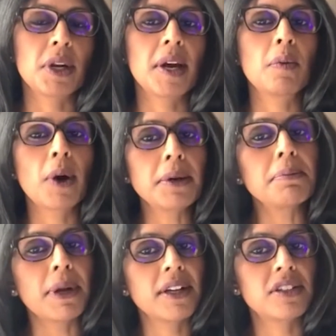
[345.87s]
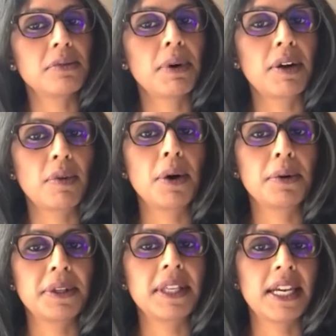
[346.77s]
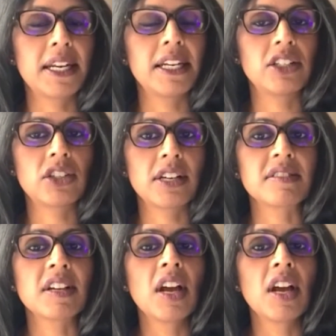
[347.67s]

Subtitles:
when I went back to my role in the NHS,